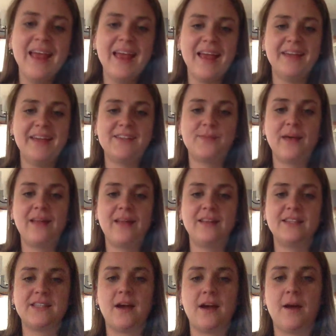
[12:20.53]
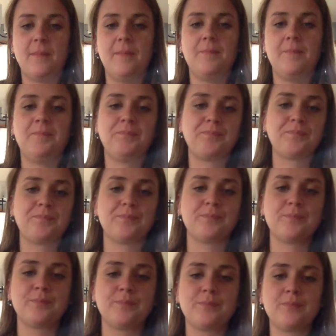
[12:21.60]
As well as
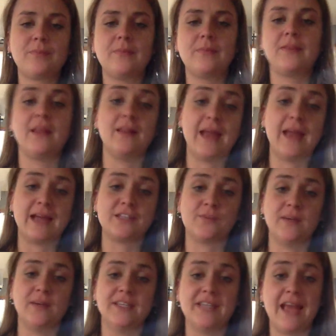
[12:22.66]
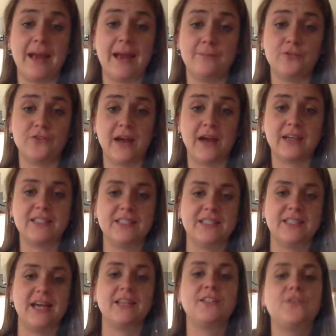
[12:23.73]
the last one is abstract, is
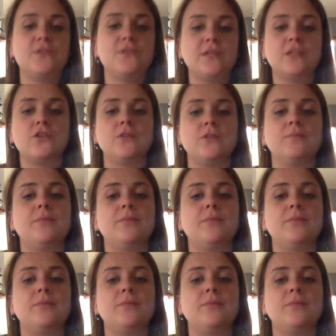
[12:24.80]
that students should